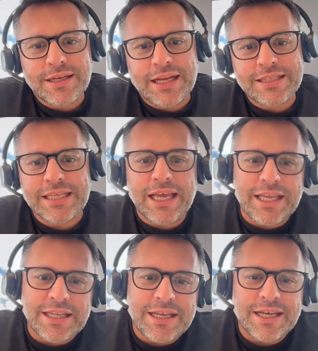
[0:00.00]
uh, and
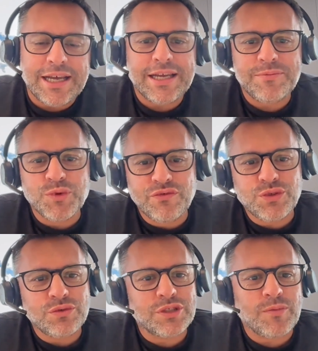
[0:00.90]
then I
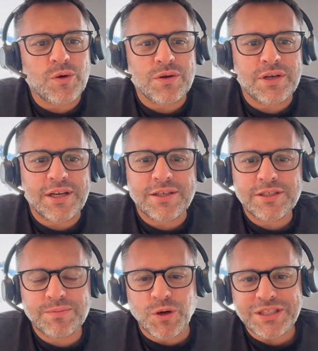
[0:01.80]
moved to small, uh,
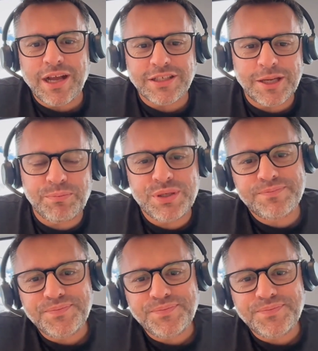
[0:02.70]
small startup,